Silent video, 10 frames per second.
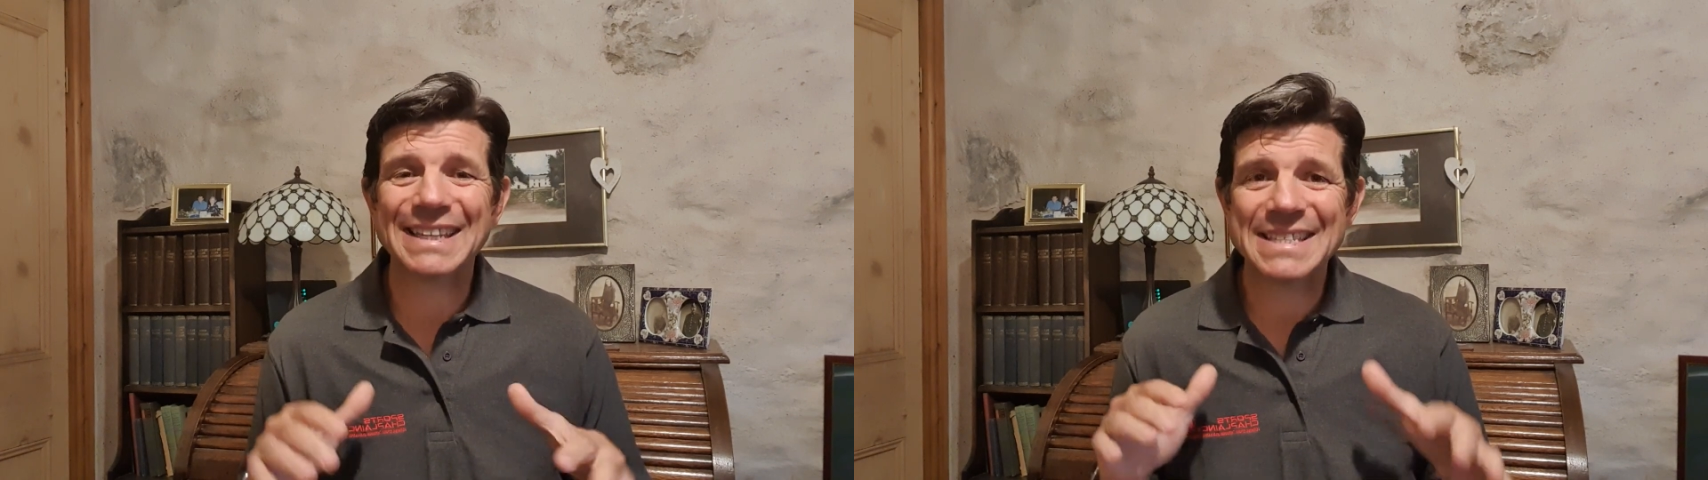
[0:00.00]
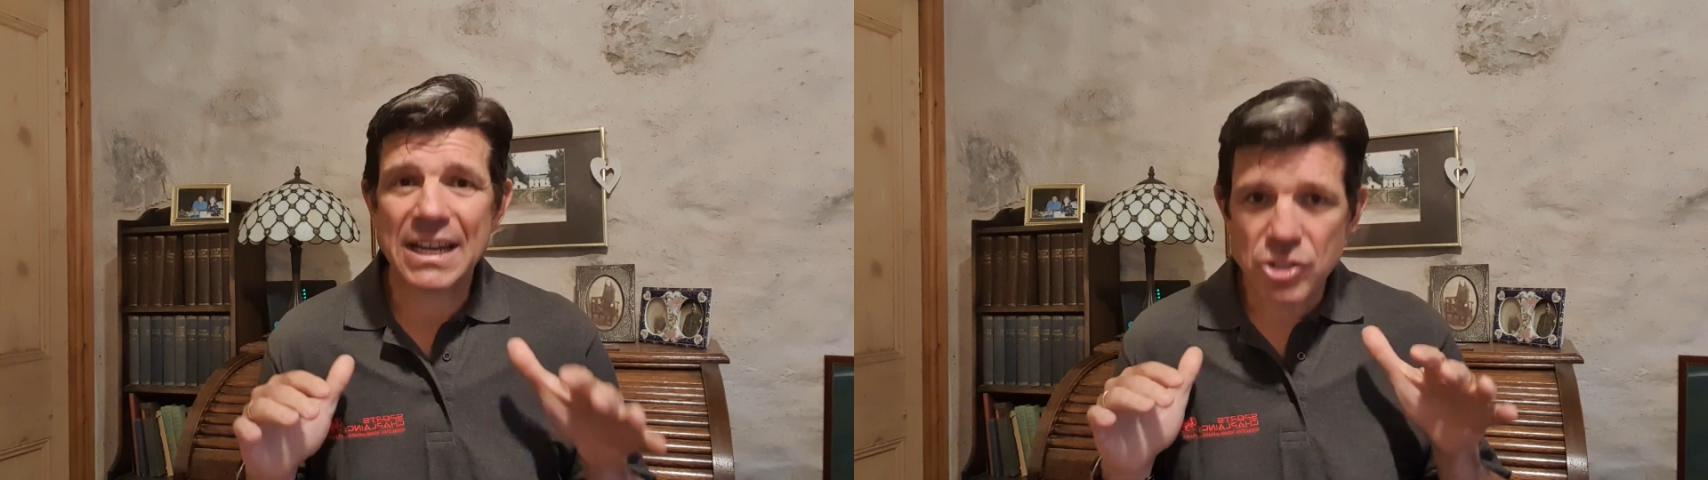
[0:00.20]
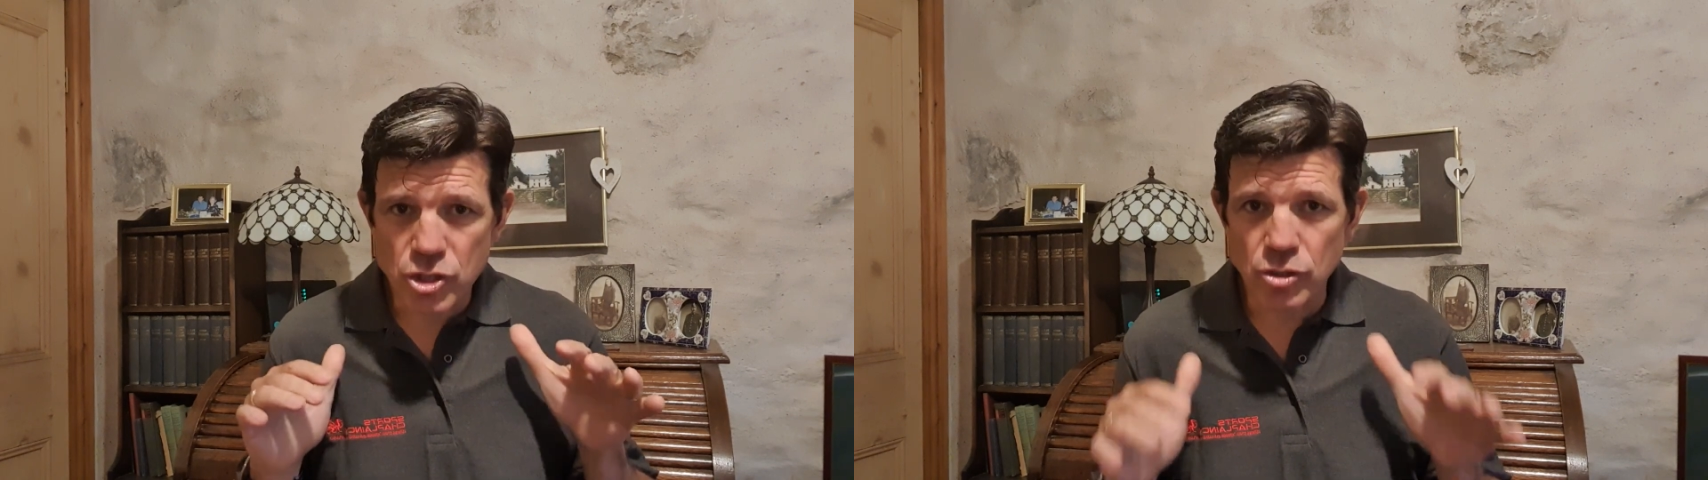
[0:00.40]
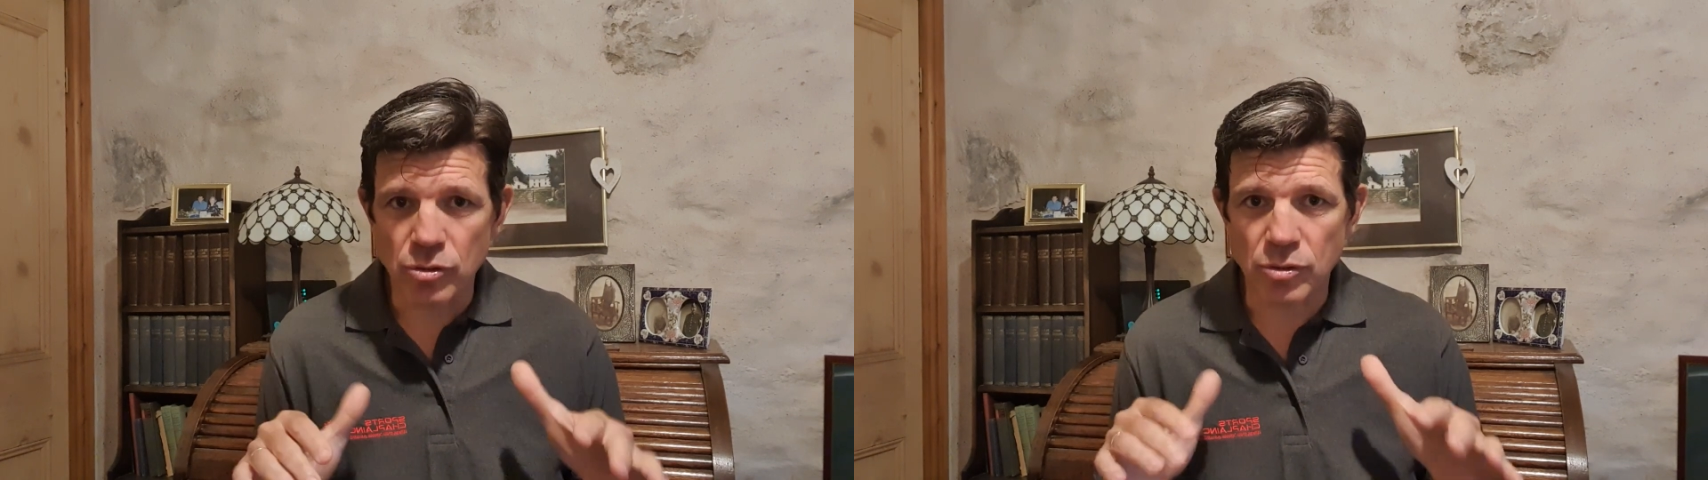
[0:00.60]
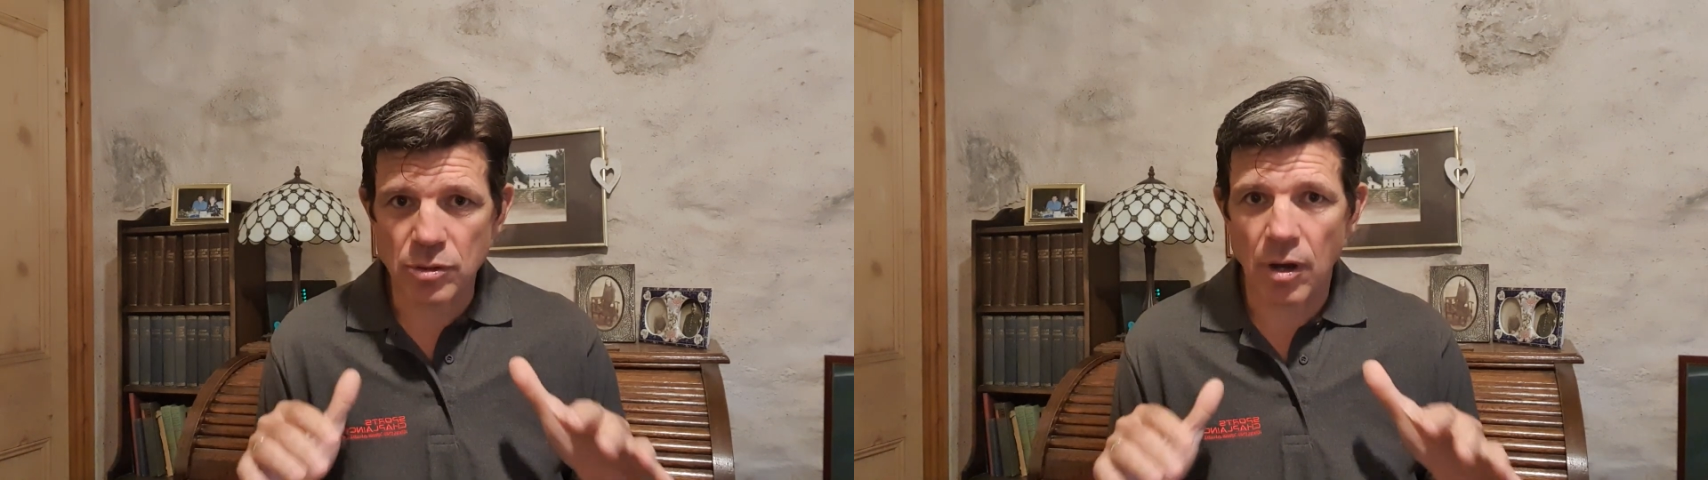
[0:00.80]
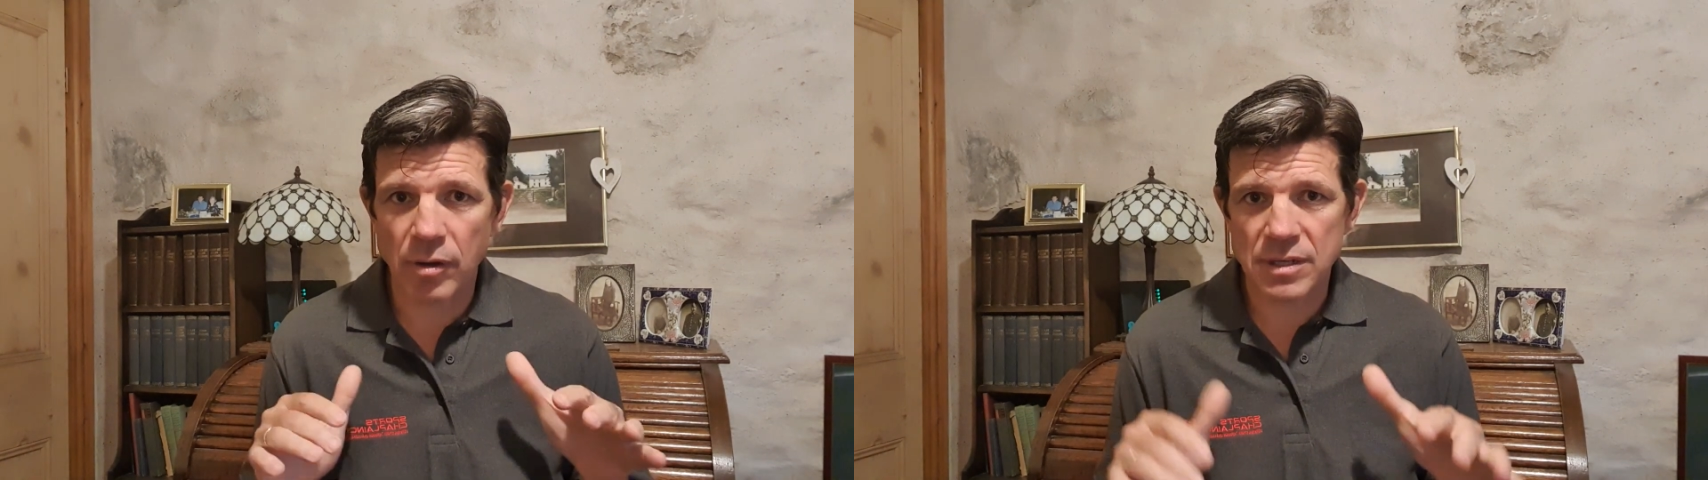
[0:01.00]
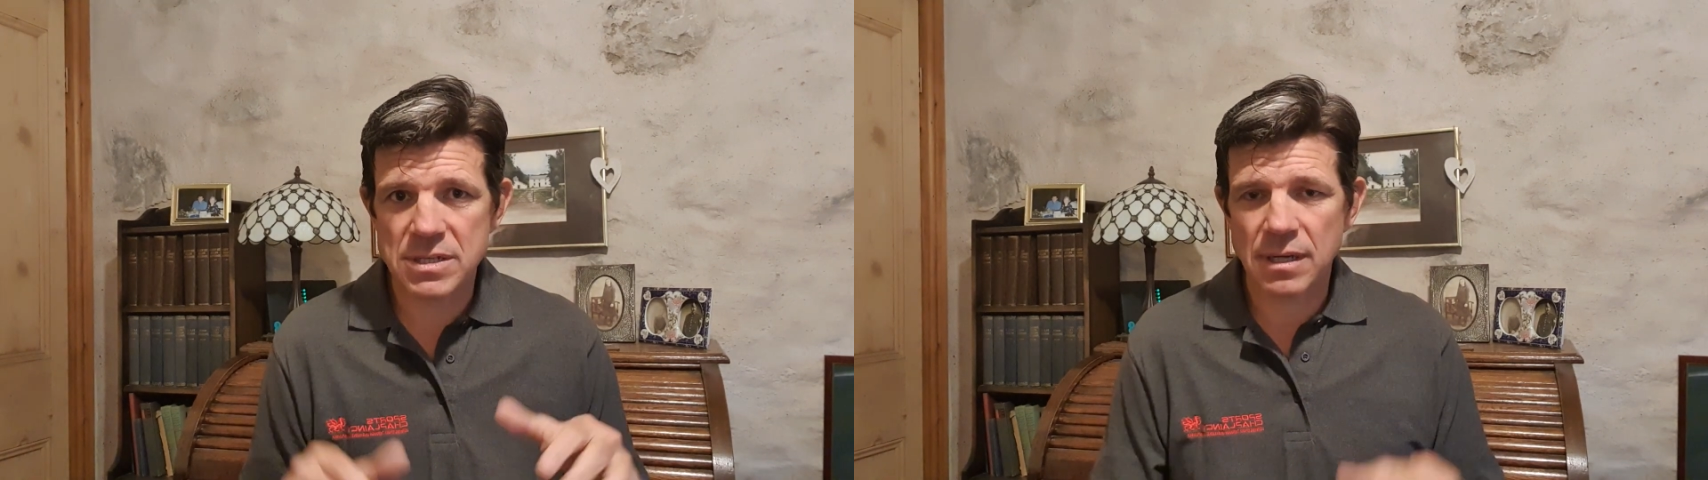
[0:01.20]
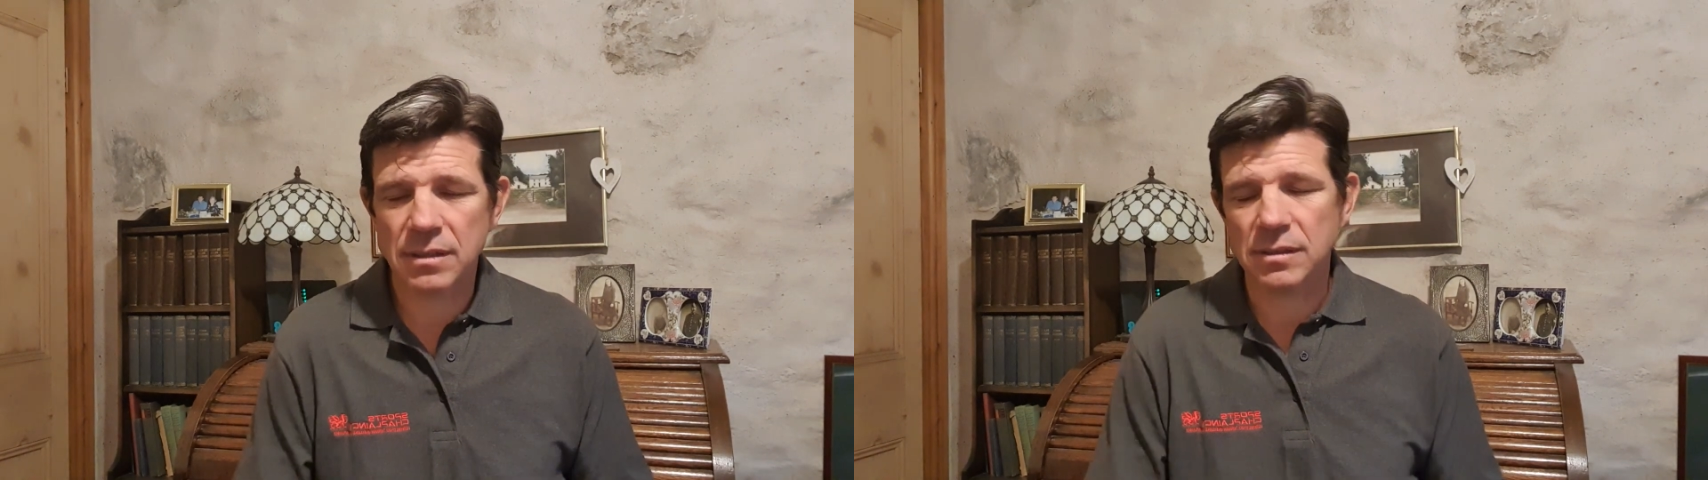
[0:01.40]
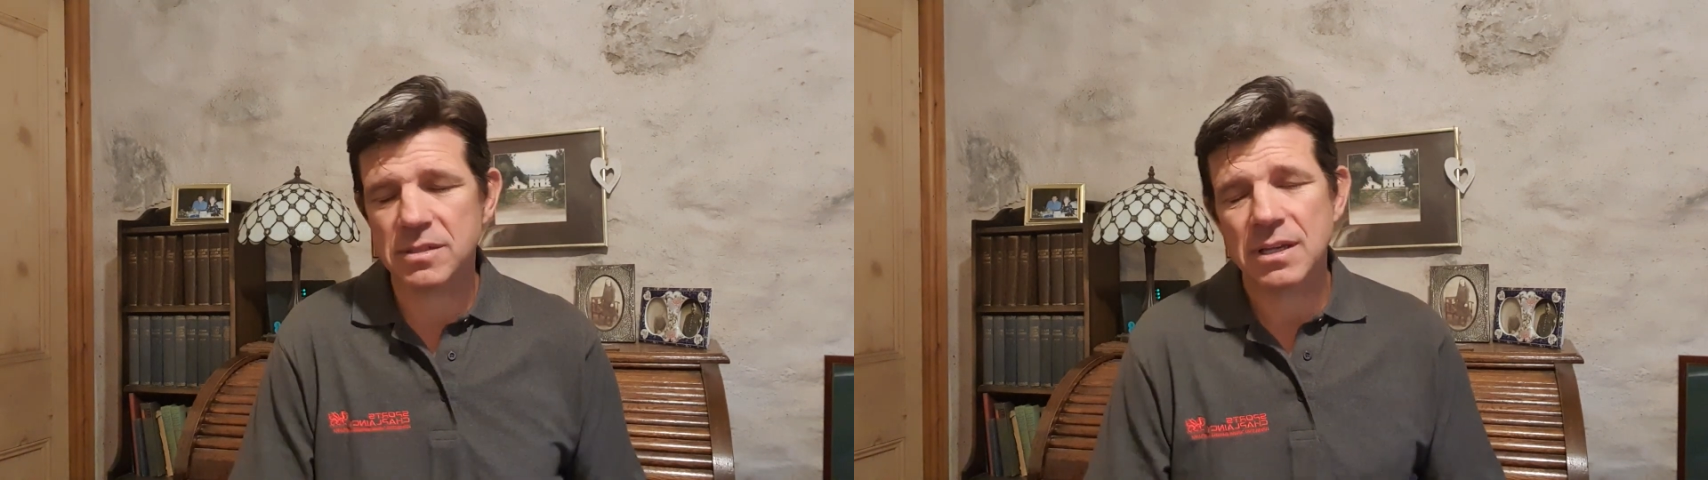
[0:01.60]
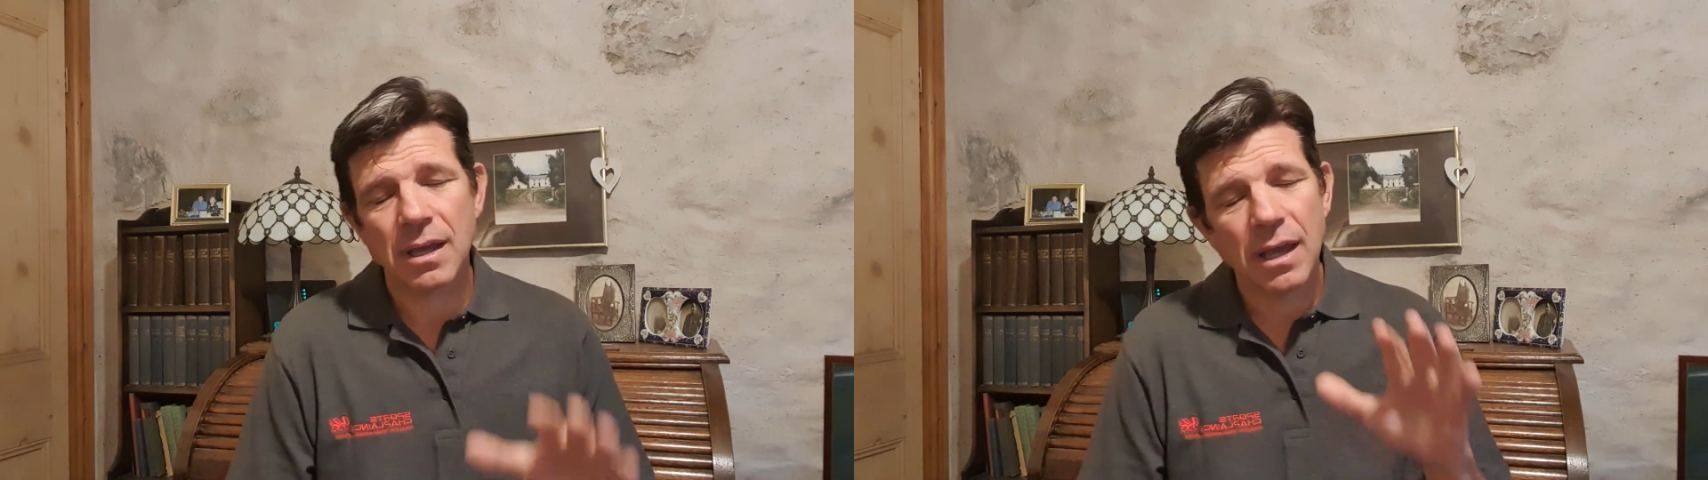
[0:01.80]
tattooed on his knuckles.